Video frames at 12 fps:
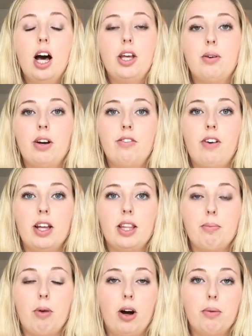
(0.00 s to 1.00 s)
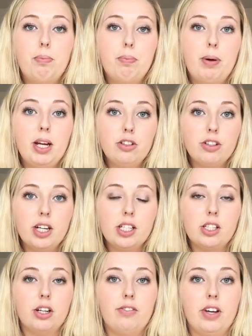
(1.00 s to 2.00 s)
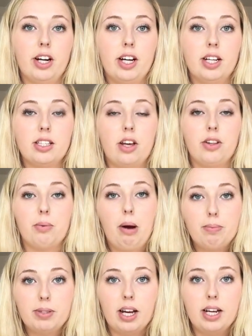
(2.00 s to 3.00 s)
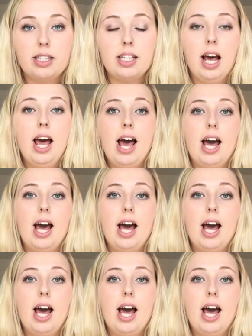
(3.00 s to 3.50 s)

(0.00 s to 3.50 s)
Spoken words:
You can find them on Pinterest or various other websites,